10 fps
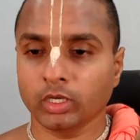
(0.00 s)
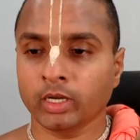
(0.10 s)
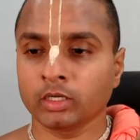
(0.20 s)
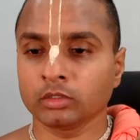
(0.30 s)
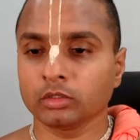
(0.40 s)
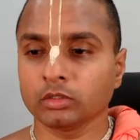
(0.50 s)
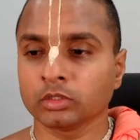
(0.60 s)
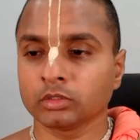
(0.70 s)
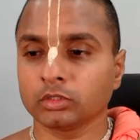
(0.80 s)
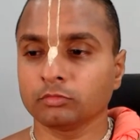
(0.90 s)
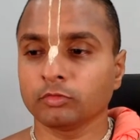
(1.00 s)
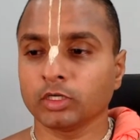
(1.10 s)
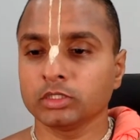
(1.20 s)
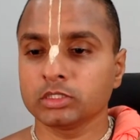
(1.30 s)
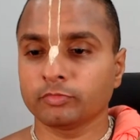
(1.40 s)
and the
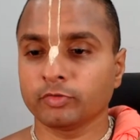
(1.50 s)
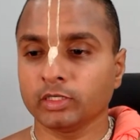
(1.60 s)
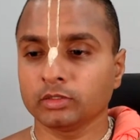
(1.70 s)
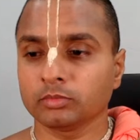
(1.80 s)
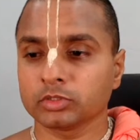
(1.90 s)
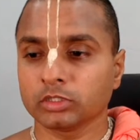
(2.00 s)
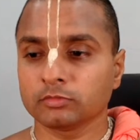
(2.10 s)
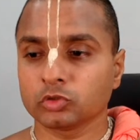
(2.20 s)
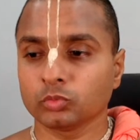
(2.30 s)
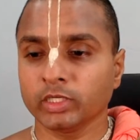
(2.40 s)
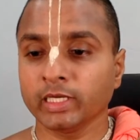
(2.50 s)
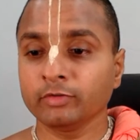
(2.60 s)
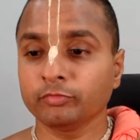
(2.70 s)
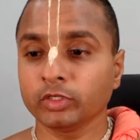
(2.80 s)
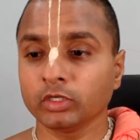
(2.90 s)
Tattvavadis felt themselves to be
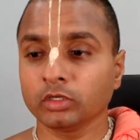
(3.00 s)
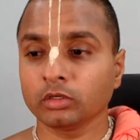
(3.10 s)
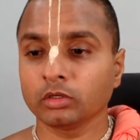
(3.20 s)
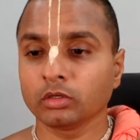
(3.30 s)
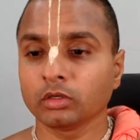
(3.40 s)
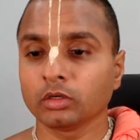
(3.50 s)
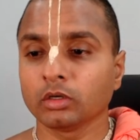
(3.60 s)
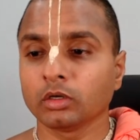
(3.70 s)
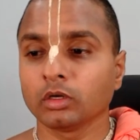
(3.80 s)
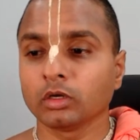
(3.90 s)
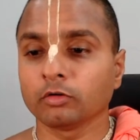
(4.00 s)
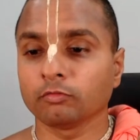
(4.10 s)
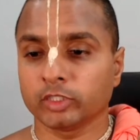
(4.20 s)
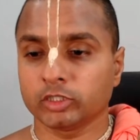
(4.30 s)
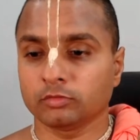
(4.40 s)
inferior
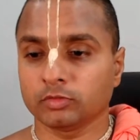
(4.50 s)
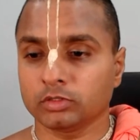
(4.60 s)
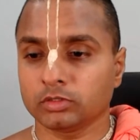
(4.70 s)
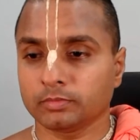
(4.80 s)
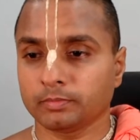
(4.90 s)
Vaishnavas.